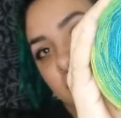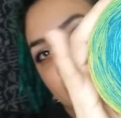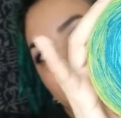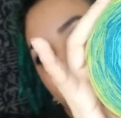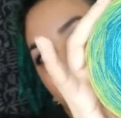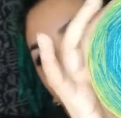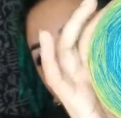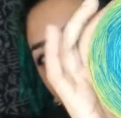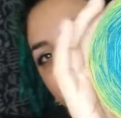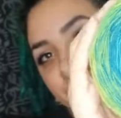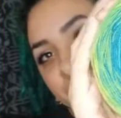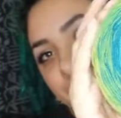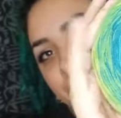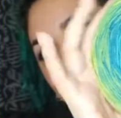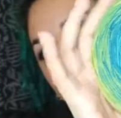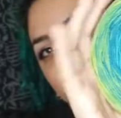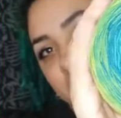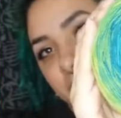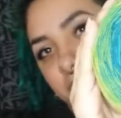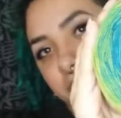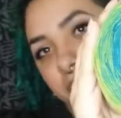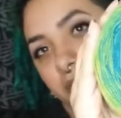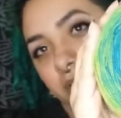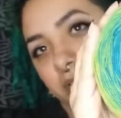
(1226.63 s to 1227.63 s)
when you buy
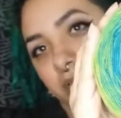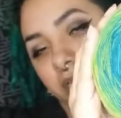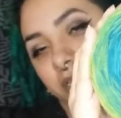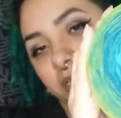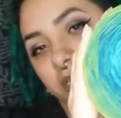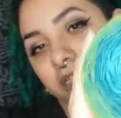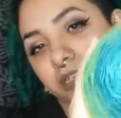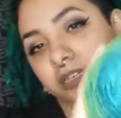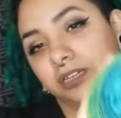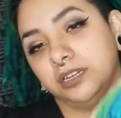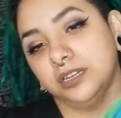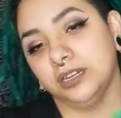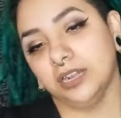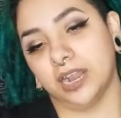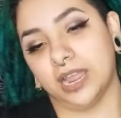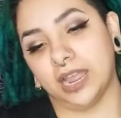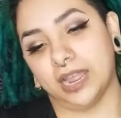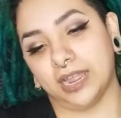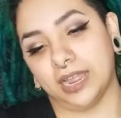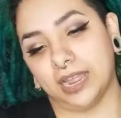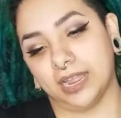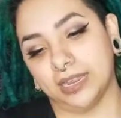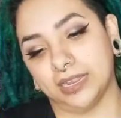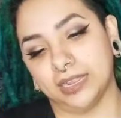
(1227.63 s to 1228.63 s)
a yarn,
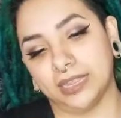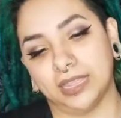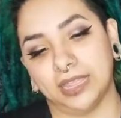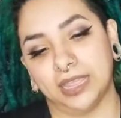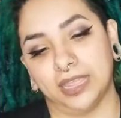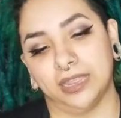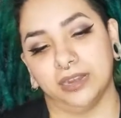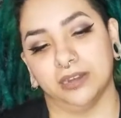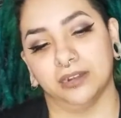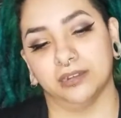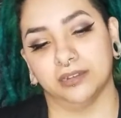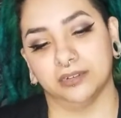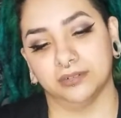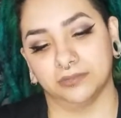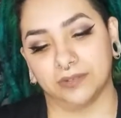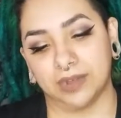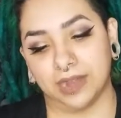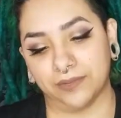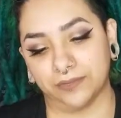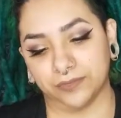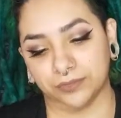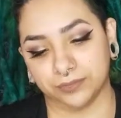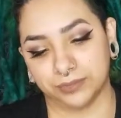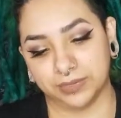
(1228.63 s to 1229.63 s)
I get on
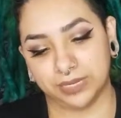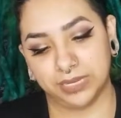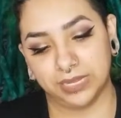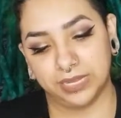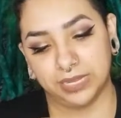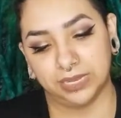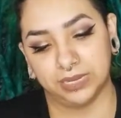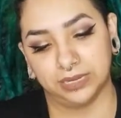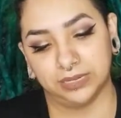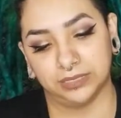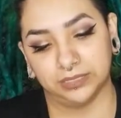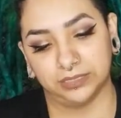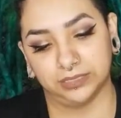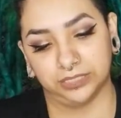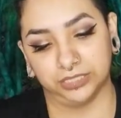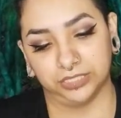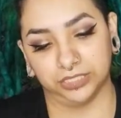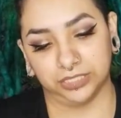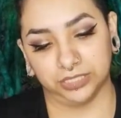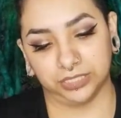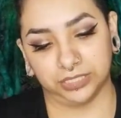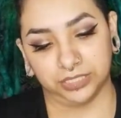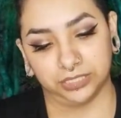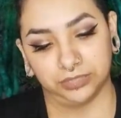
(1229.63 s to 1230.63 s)
Ravelry and
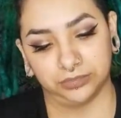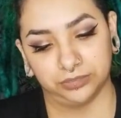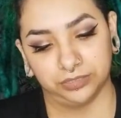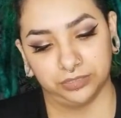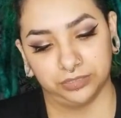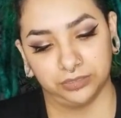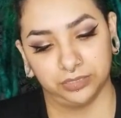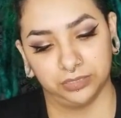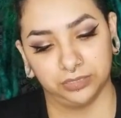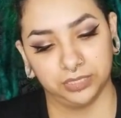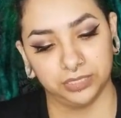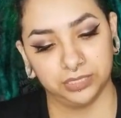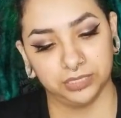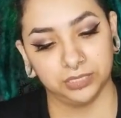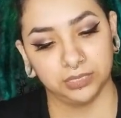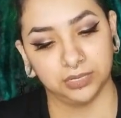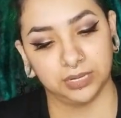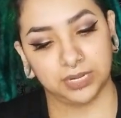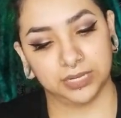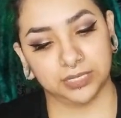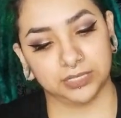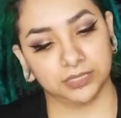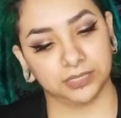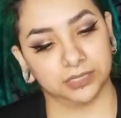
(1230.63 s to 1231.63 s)
just go, there's all
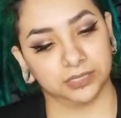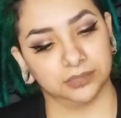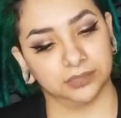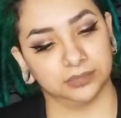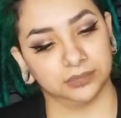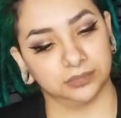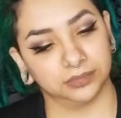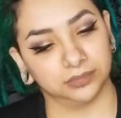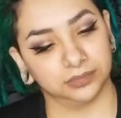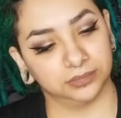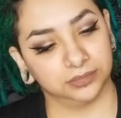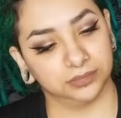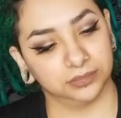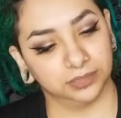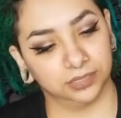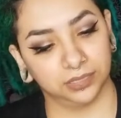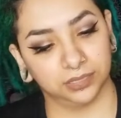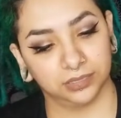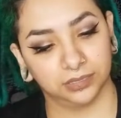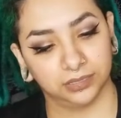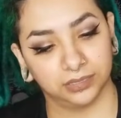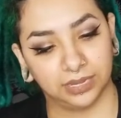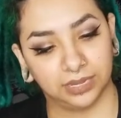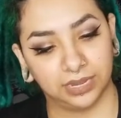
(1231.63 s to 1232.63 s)
kinds of,
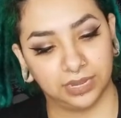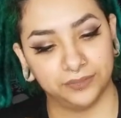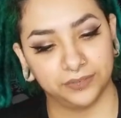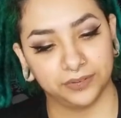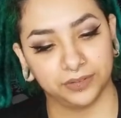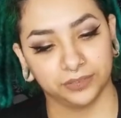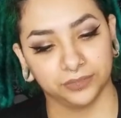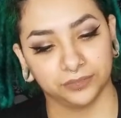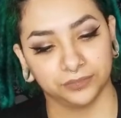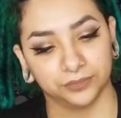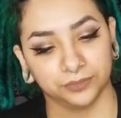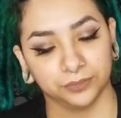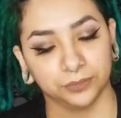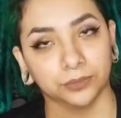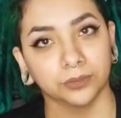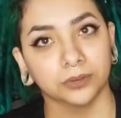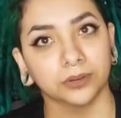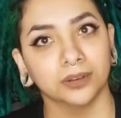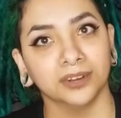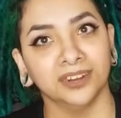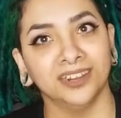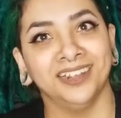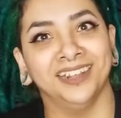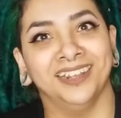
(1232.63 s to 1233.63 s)
I have it on the
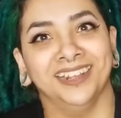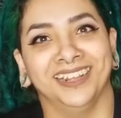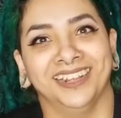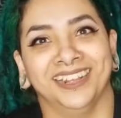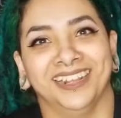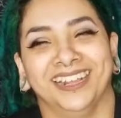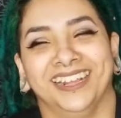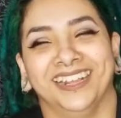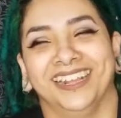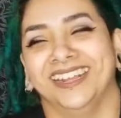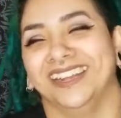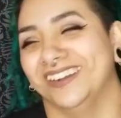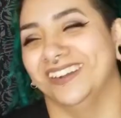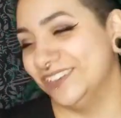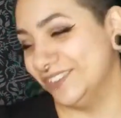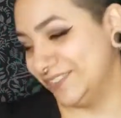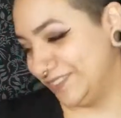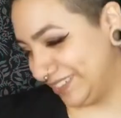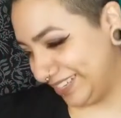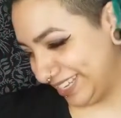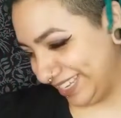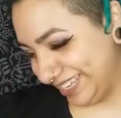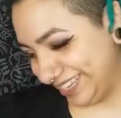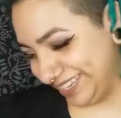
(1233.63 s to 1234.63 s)
floor
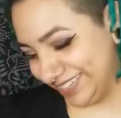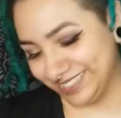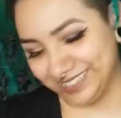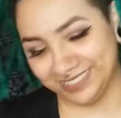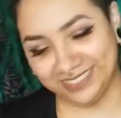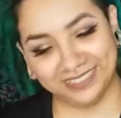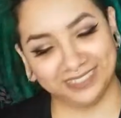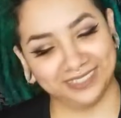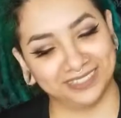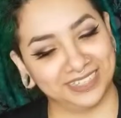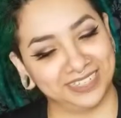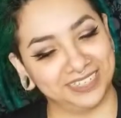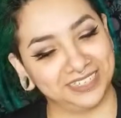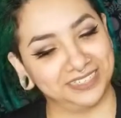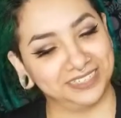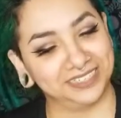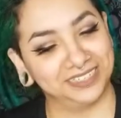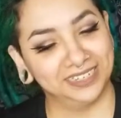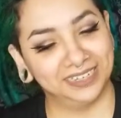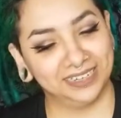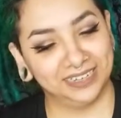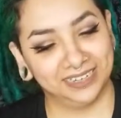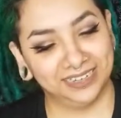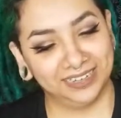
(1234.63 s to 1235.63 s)
over here. There's like
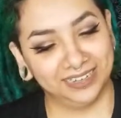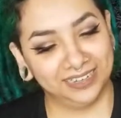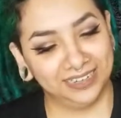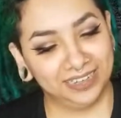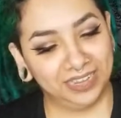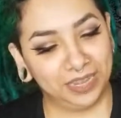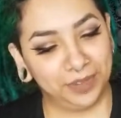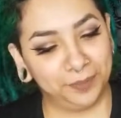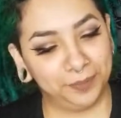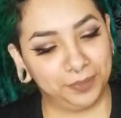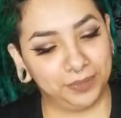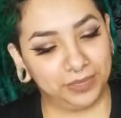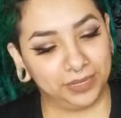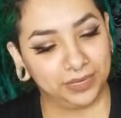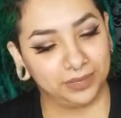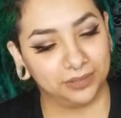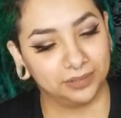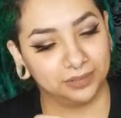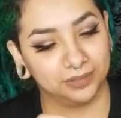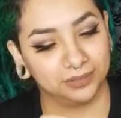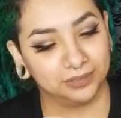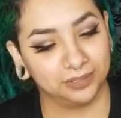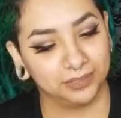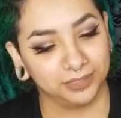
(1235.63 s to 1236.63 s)
a plant
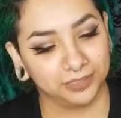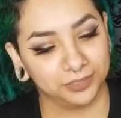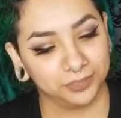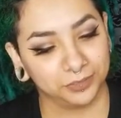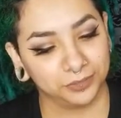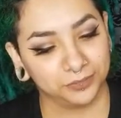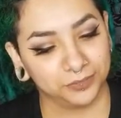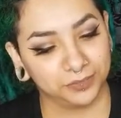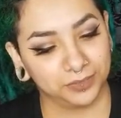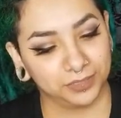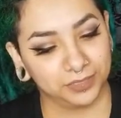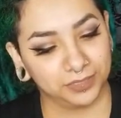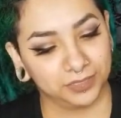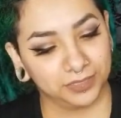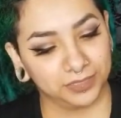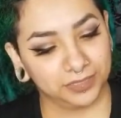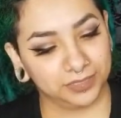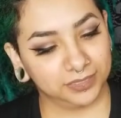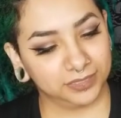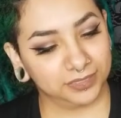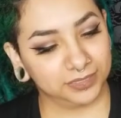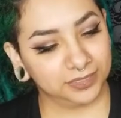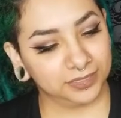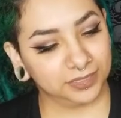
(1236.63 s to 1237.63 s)
got knocked over
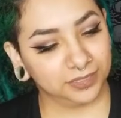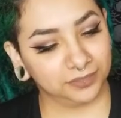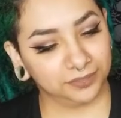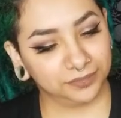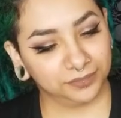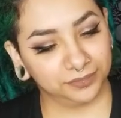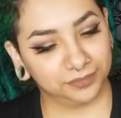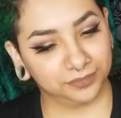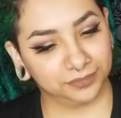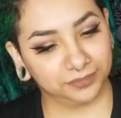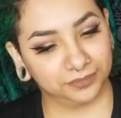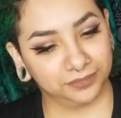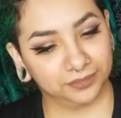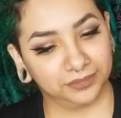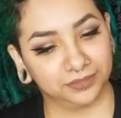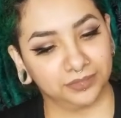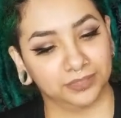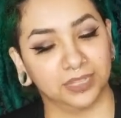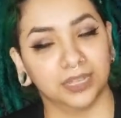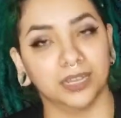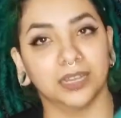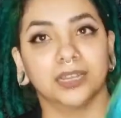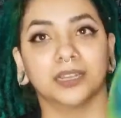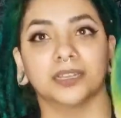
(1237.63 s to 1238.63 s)
and stuff.
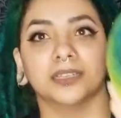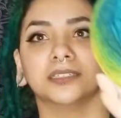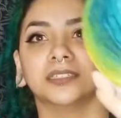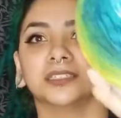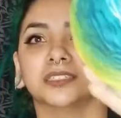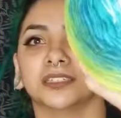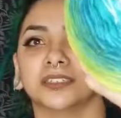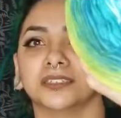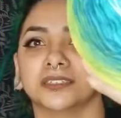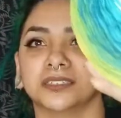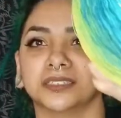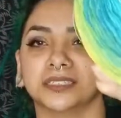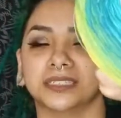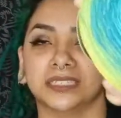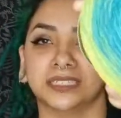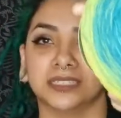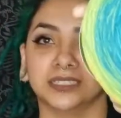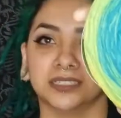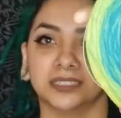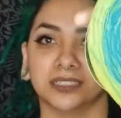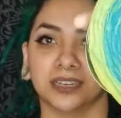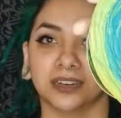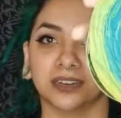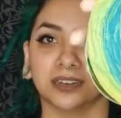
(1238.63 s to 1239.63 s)
Gosh, y'all are seeing
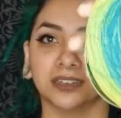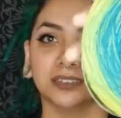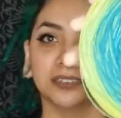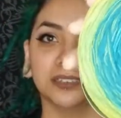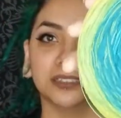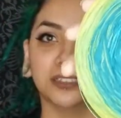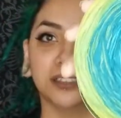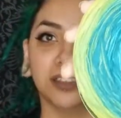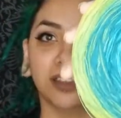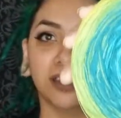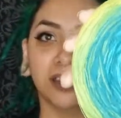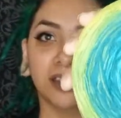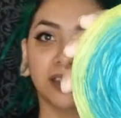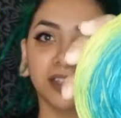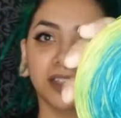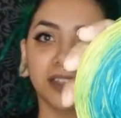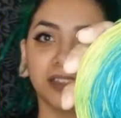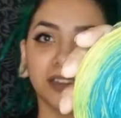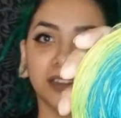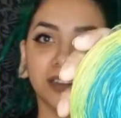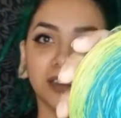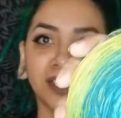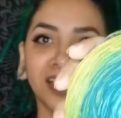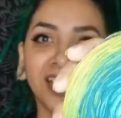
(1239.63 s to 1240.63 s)
dirt and dog
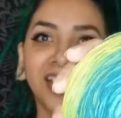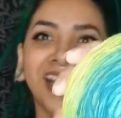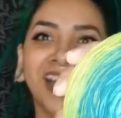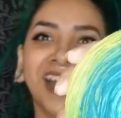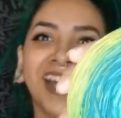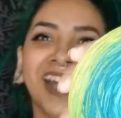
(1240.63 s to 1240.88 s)
hair.